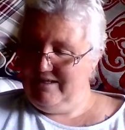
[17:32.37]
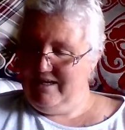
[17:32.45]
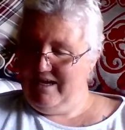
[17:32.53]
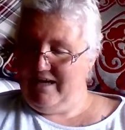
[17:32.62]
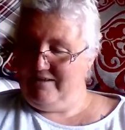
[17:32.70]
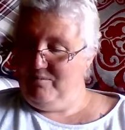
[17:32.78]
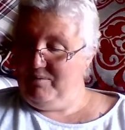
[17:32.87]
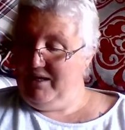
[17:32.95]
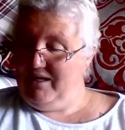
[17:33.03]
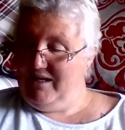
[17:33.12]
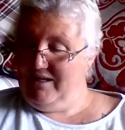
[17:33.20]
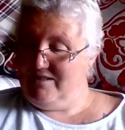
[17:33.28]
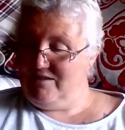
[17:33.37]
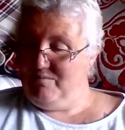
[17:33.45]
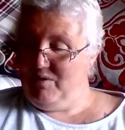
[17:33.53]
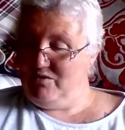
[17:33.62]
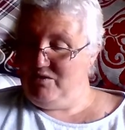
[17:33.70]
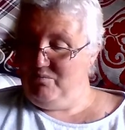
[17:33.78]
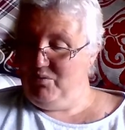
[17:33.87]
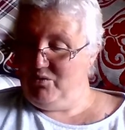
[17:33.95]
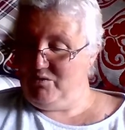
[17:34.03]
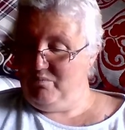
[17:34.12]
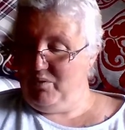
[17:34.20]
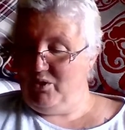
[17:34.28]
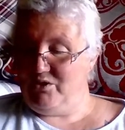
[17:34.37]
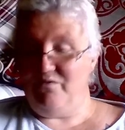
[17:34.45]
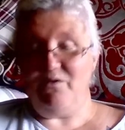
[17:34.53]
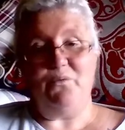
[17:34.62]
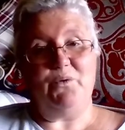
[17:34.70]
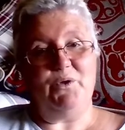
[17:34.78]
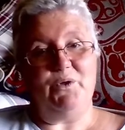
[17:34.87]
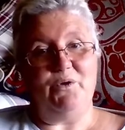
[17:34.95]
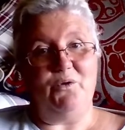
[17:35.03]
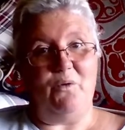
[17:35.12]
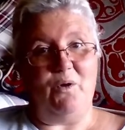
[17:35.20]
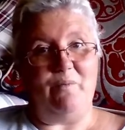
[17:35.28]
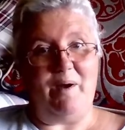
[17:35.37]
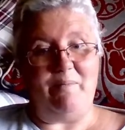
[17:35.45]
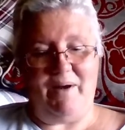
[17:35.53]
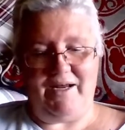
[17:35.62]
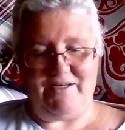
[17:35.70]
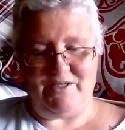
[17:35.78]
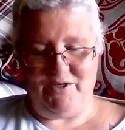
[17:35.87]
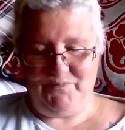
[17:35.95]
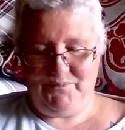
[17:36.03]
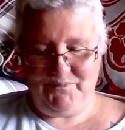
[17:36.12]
And the beginning is the most important part of the work, a quote by Plato.